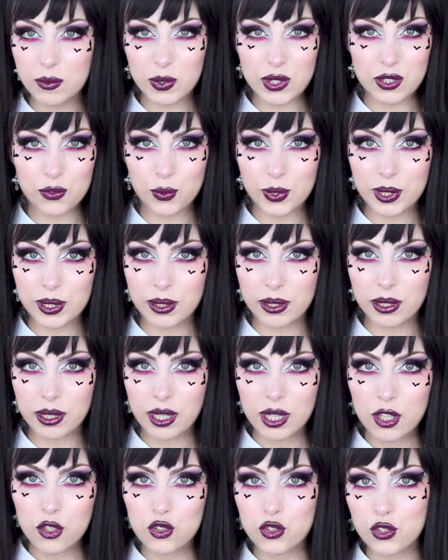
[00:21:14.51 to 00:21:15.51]
which
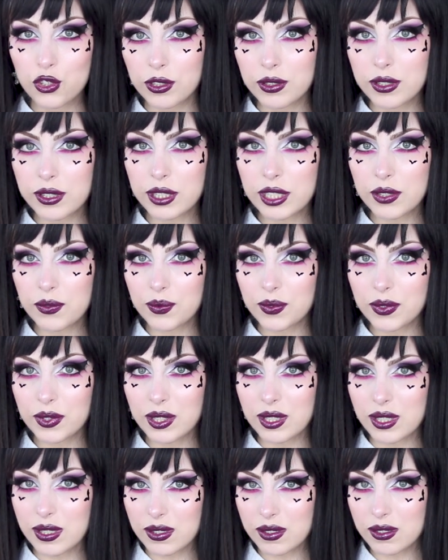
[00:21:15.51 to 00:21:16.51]
were short sleeve
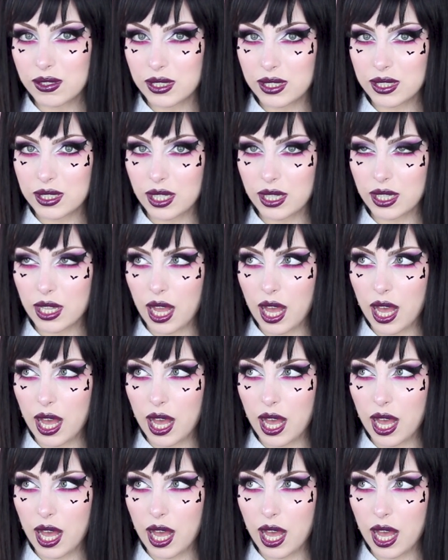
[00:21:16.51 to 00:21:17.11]
t-shirts that